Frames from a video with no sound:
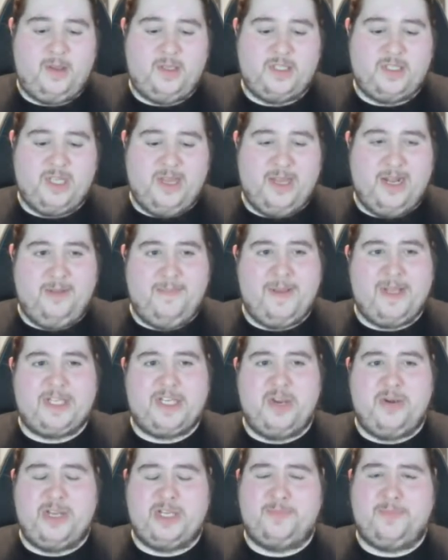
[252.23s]
it's a little bit
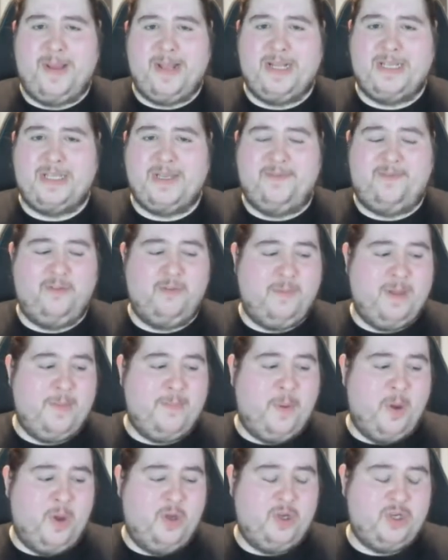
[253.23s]
too expensive for me
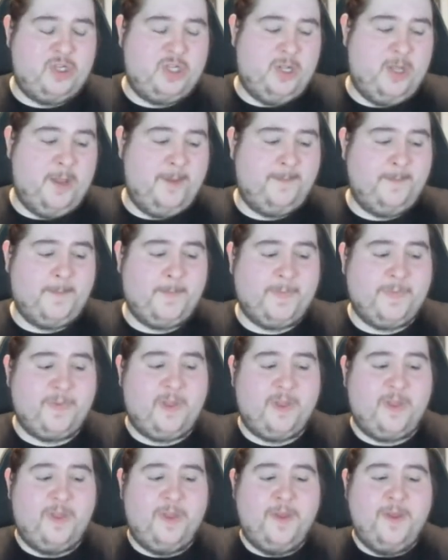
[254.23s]
personally.
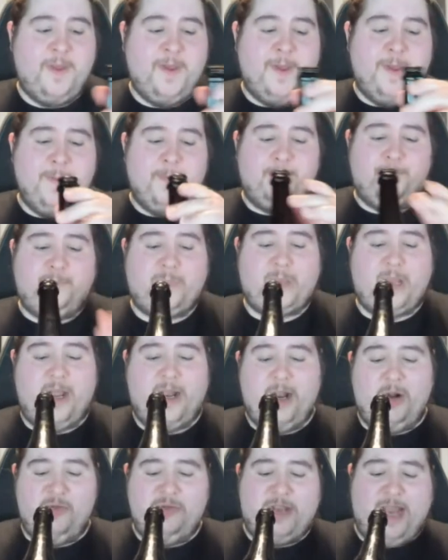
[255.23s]

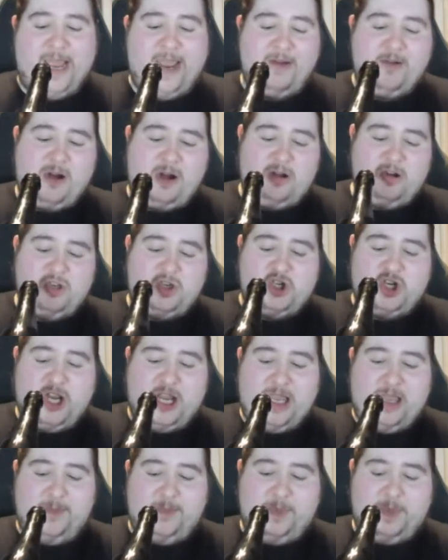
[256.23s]
I know DEYA aren't
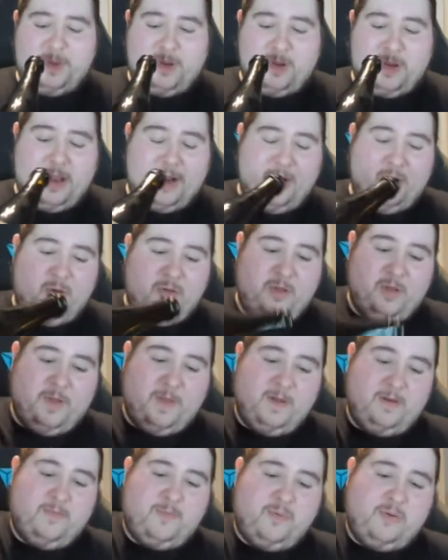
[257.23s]
cheap. I know that
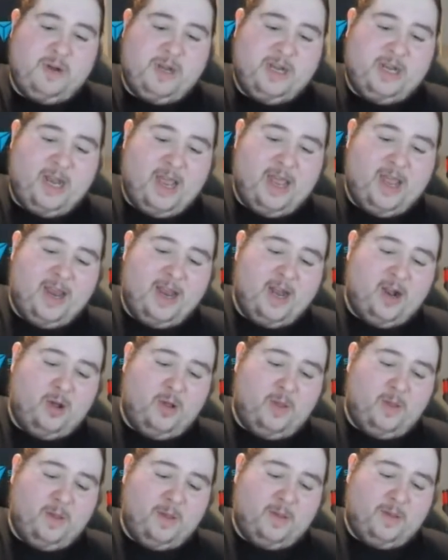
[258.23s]
they're pretty dear, you
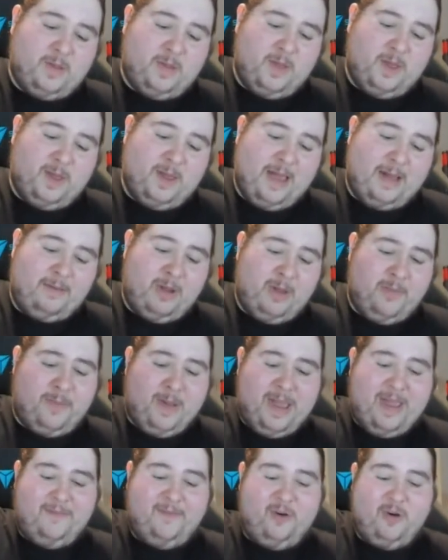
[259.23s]
know, you get what you
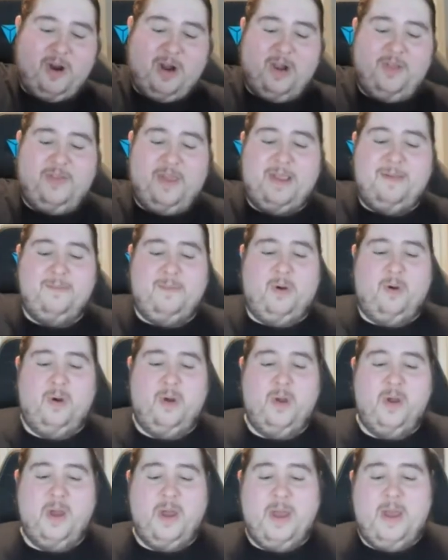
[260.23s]
pay for kind of thing, but
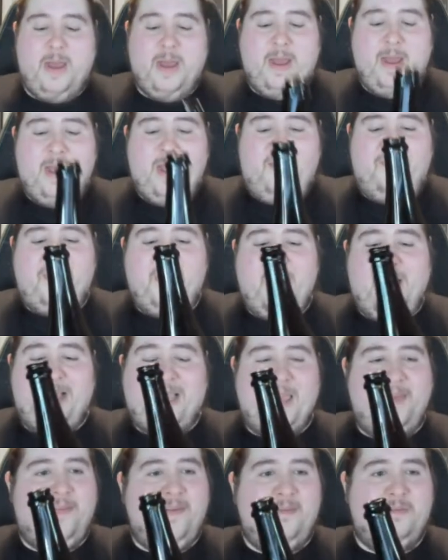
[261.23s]
I feel
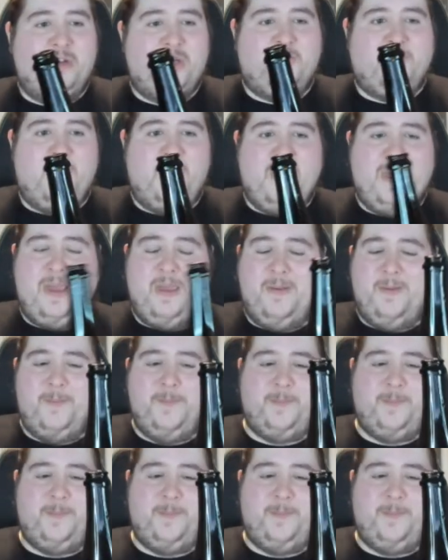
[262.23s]
like if it was probably